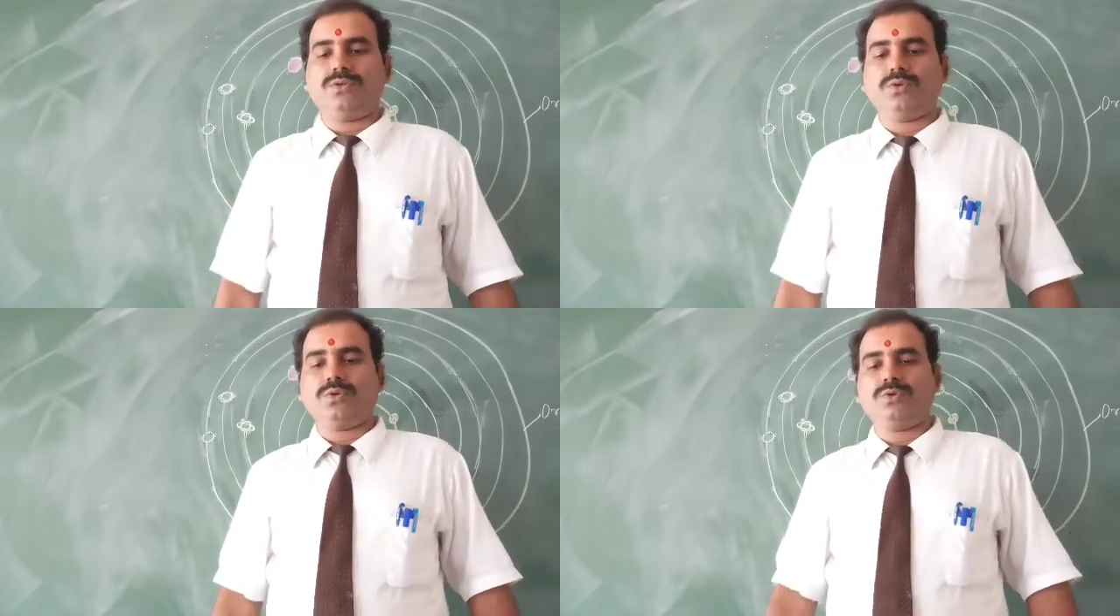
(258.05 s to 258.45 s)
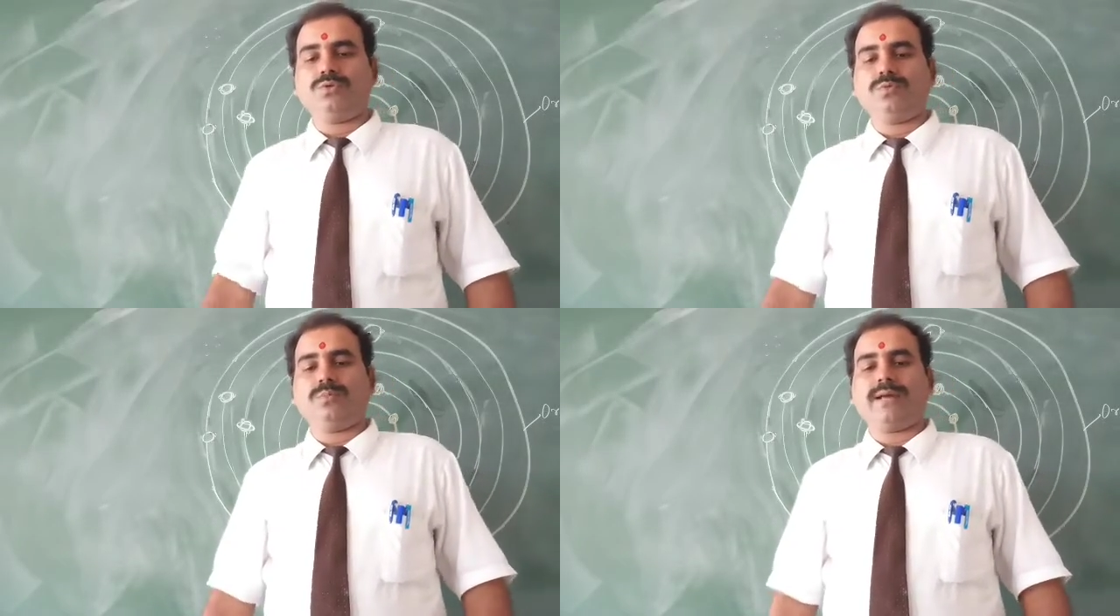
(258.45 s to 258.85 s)

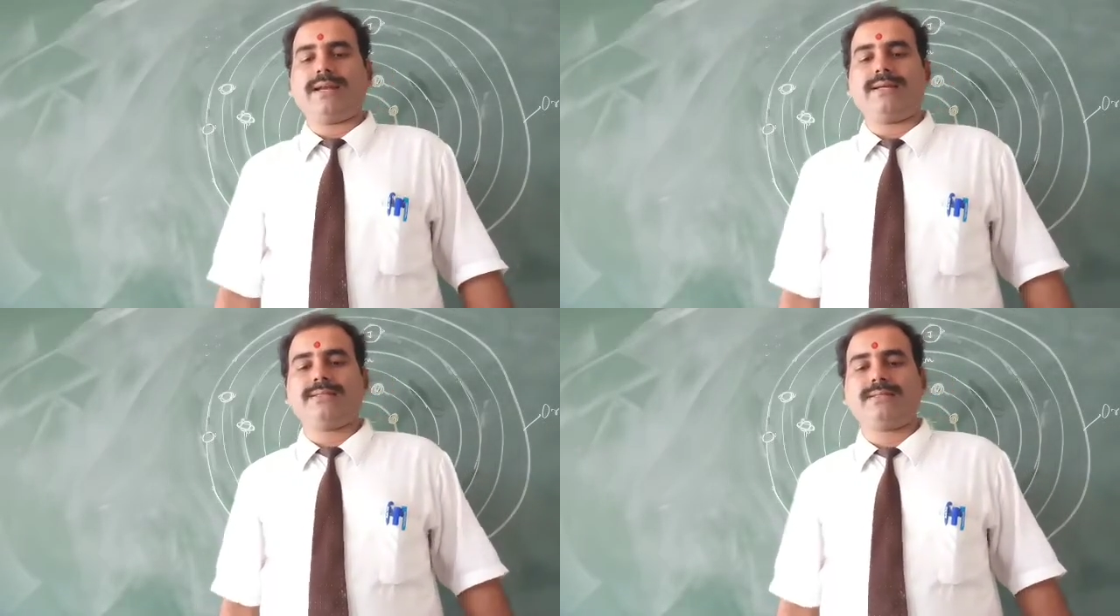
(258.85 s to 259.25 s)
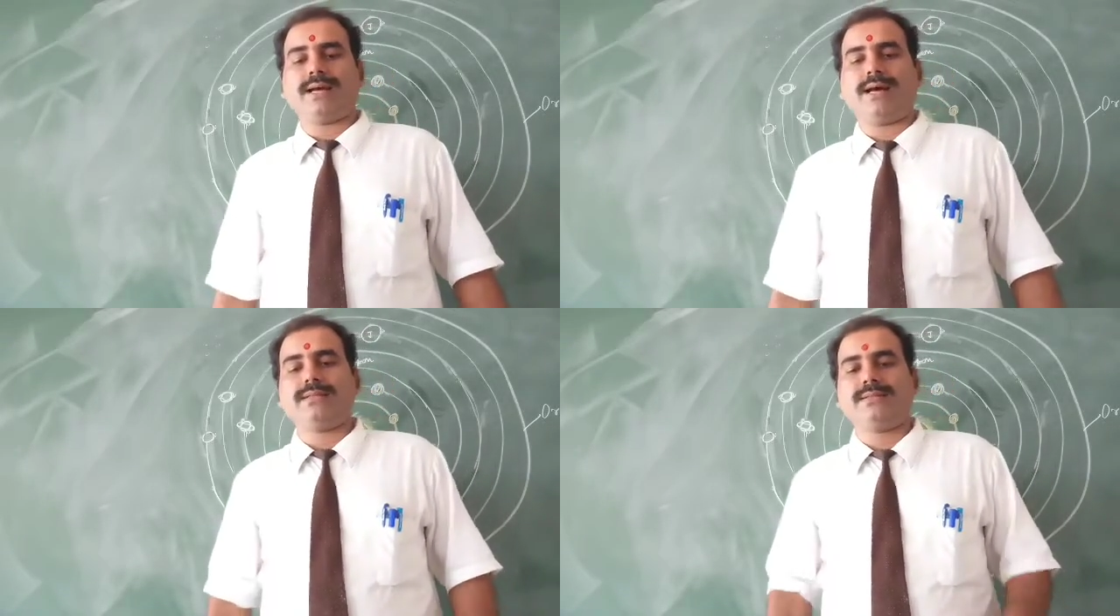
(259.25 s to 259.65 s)
No 2 planets
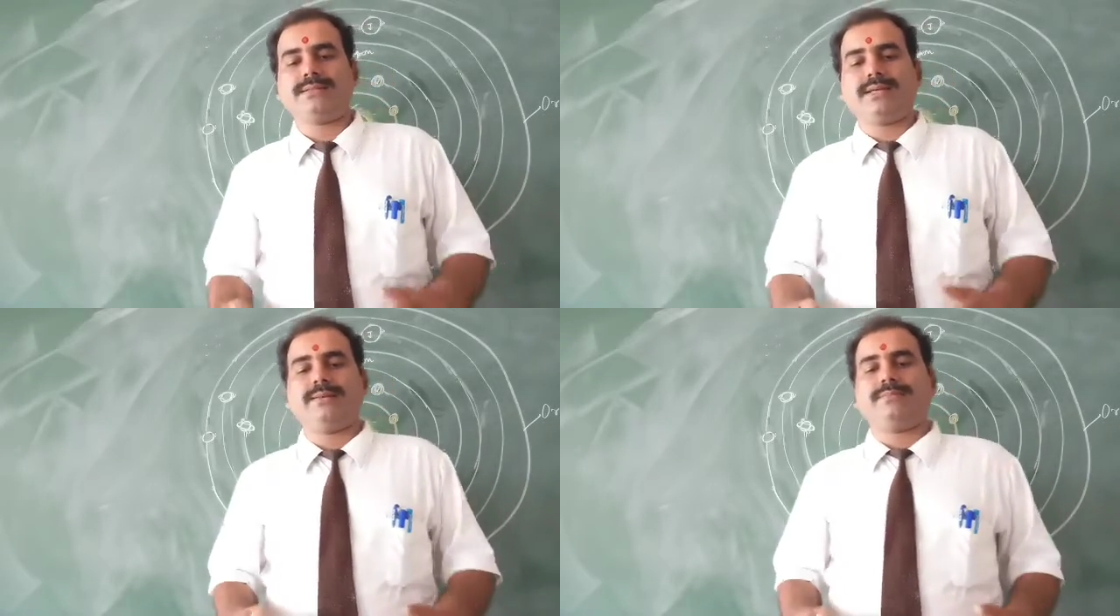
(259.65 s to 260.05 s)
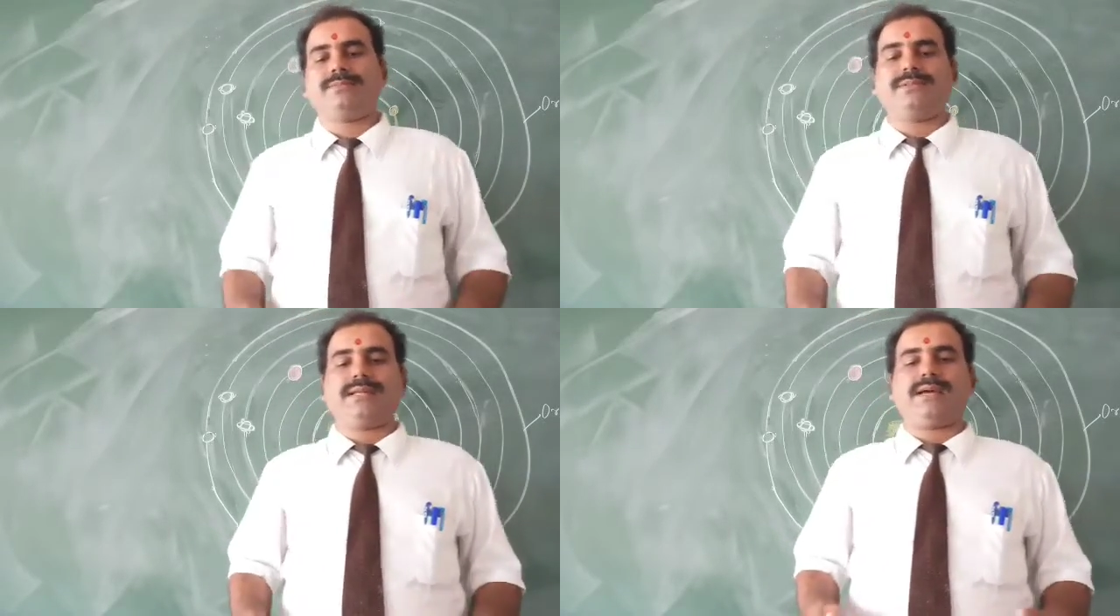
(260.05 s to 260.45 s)
are the
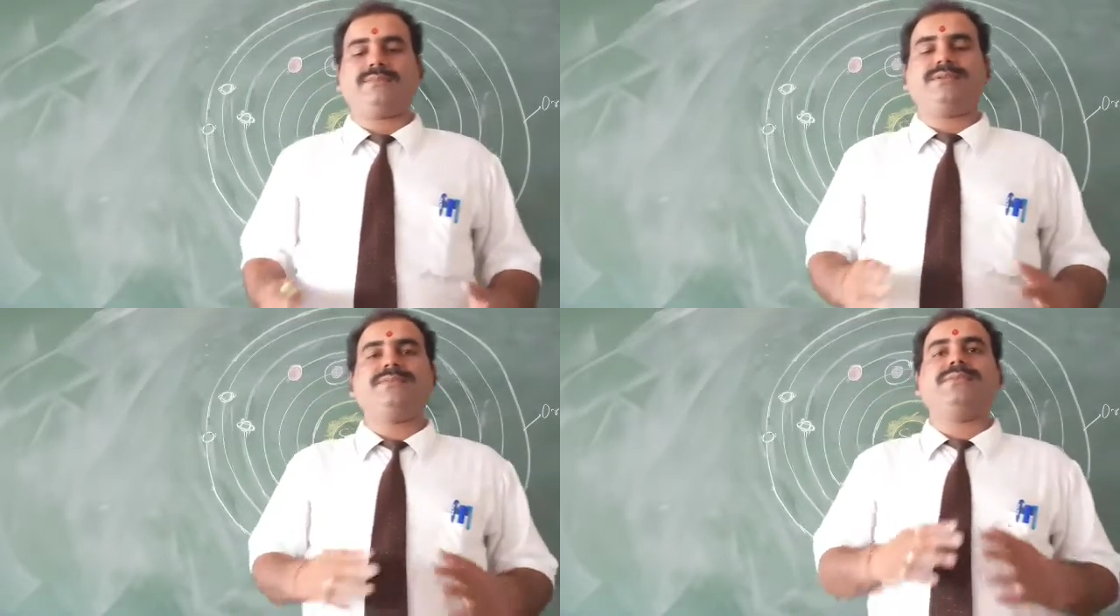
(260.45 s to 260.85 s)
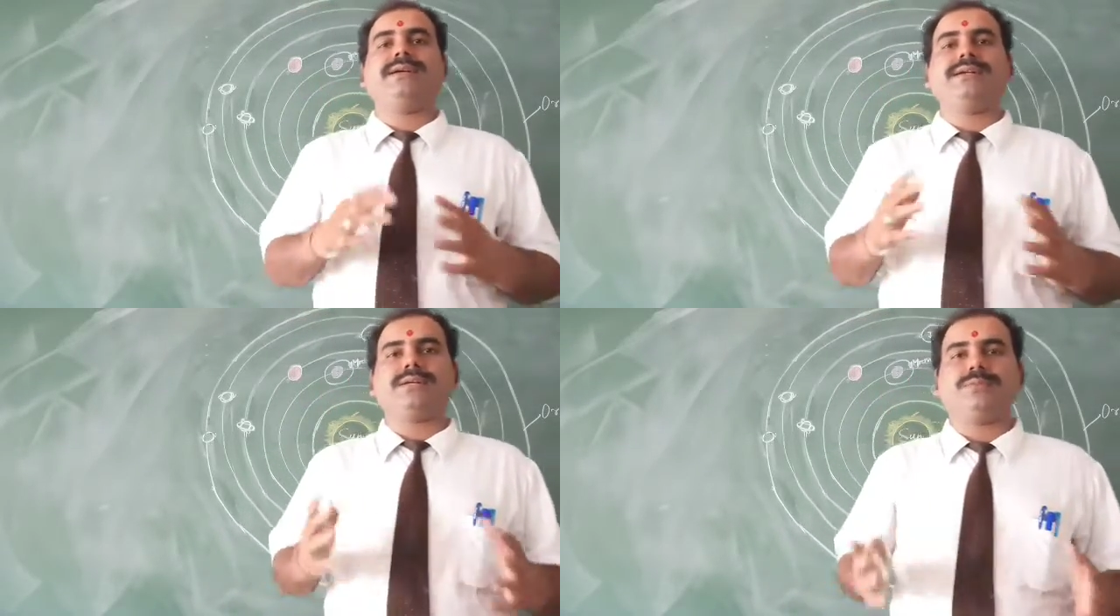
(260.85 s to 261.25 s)
same. They have
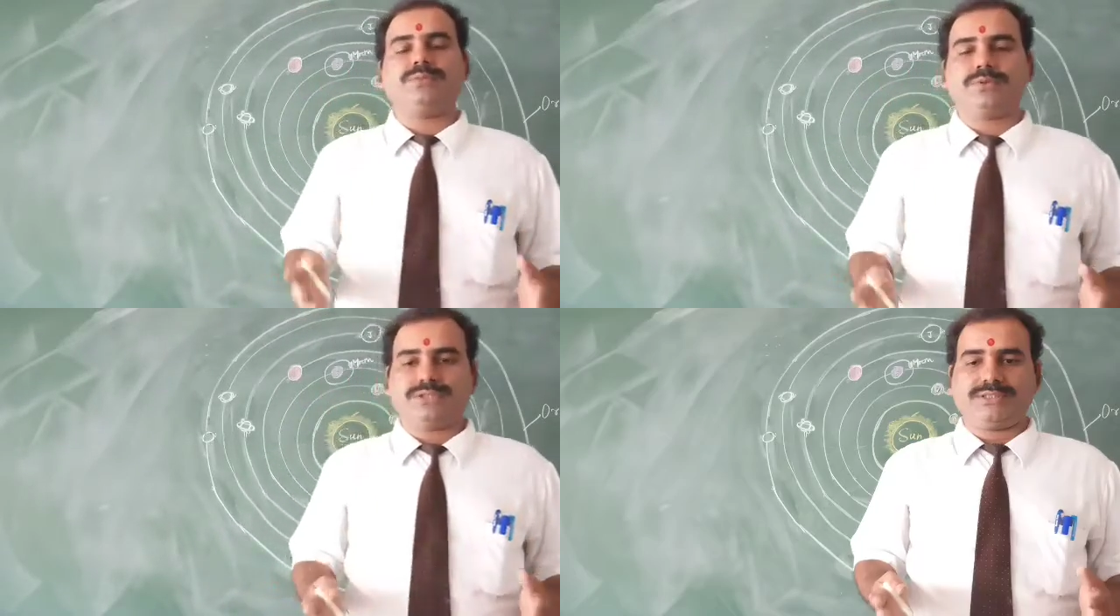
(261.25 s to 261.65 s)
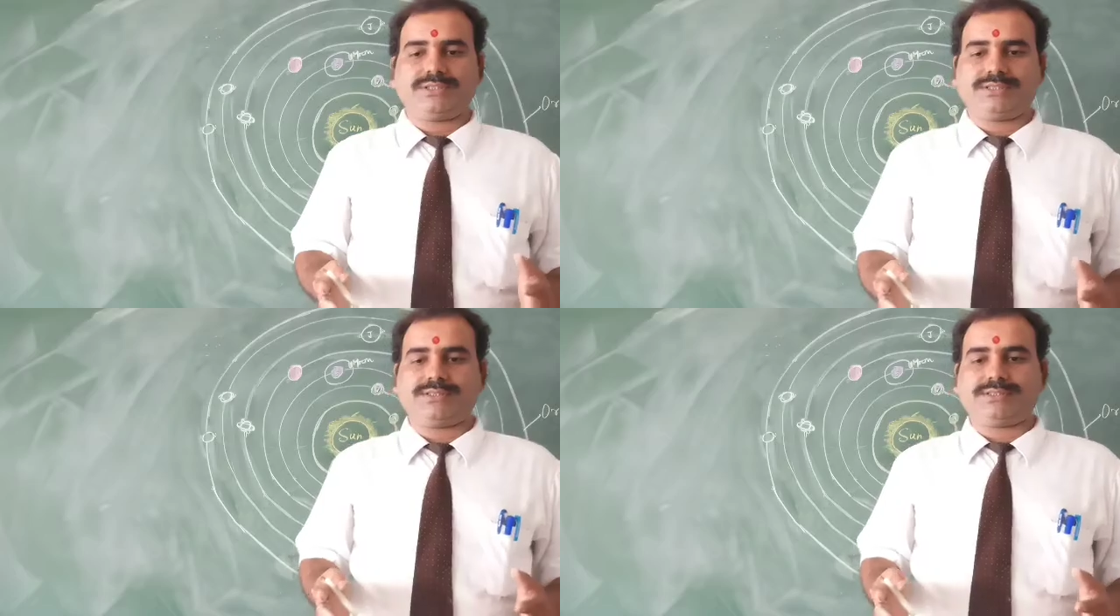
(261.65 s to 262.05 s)
different
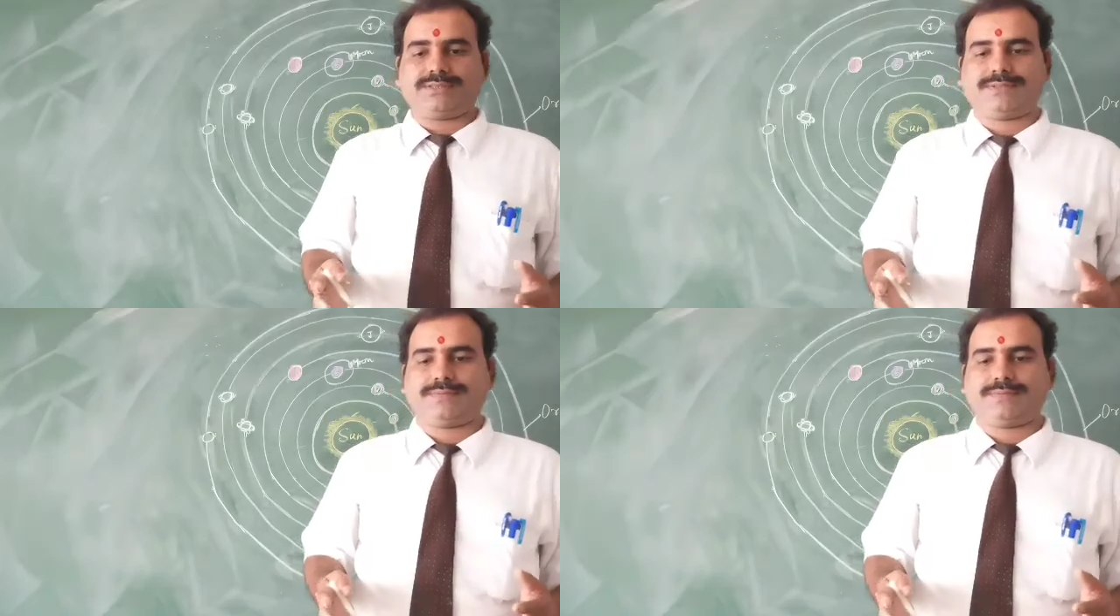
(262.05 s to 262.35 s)
compositions,